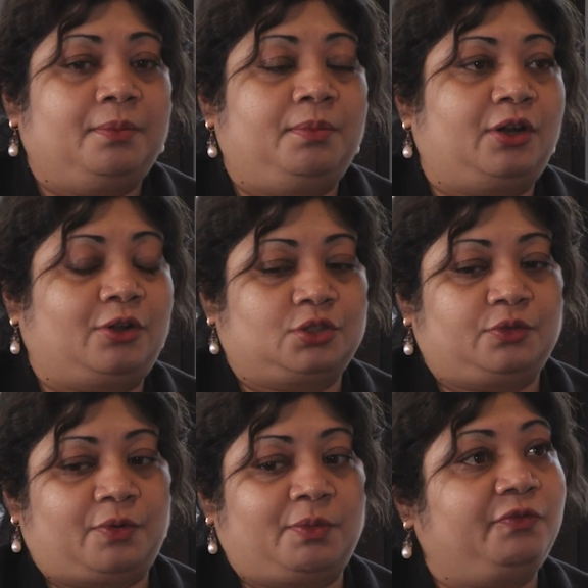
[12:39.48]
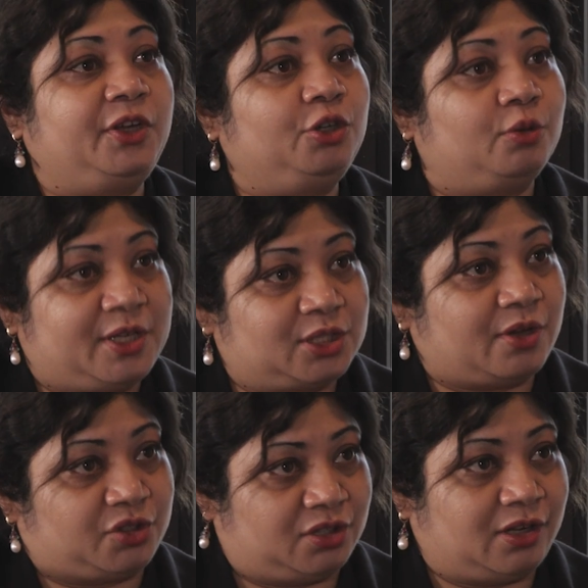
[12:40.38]
but also from a video-based
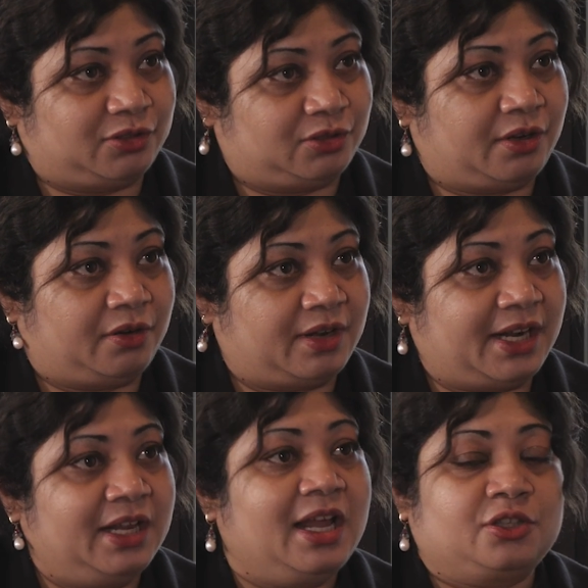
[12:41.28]
question answering, right?